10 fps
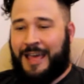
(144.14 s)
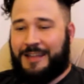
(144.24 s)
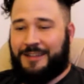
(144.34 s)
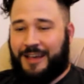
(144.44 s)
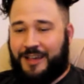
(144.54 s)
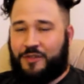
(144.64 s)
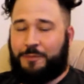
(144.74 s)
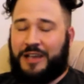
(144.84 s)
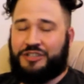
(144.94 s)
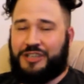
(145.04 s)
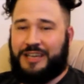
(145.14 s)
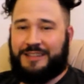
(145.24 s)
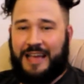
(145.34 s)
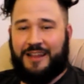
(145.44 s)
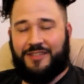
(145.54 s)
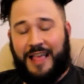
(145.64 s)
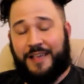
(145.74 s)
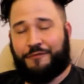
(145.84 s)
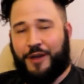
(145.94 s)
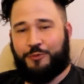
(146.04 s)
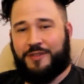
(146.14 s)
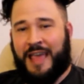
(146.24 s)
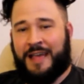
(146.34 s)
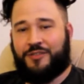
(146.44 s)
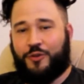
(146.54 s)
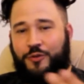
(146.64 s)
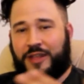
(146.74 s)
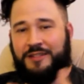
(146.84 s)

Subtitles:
And especially that his last fight was canceled,